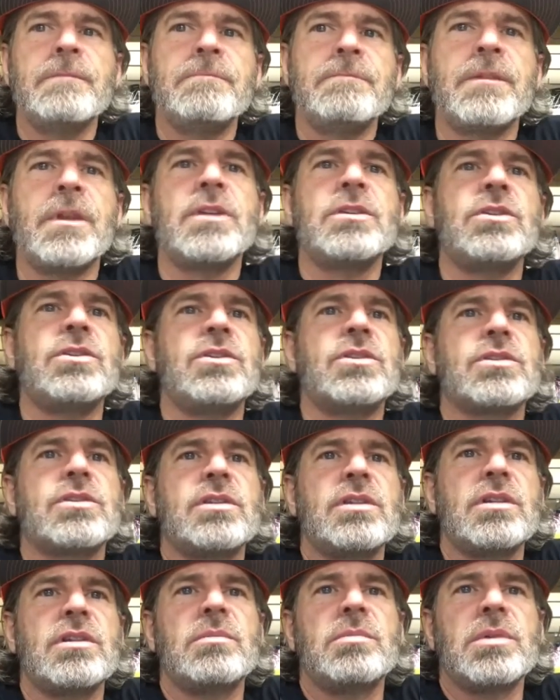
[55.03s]
then you just
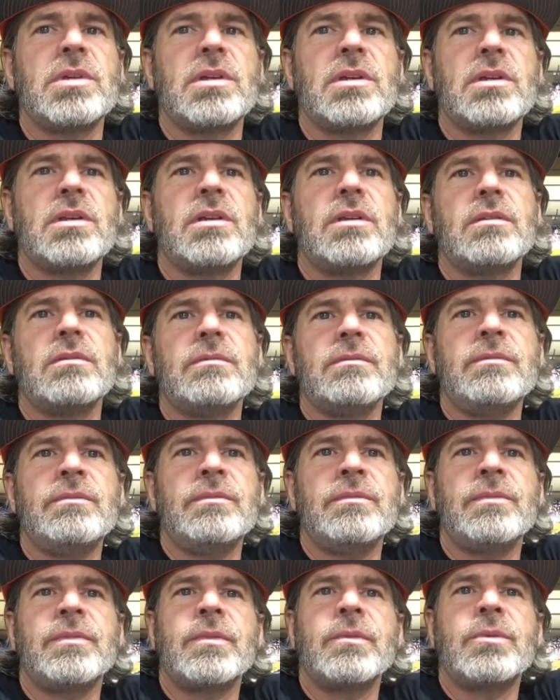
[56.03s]
need to be
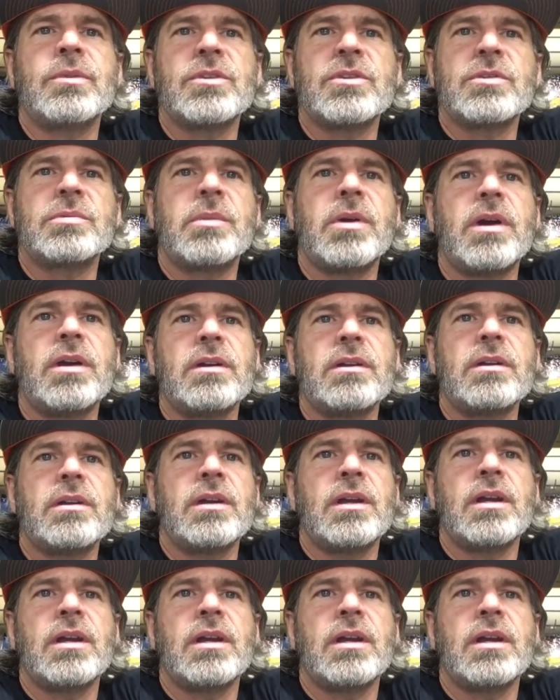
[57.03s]
really smart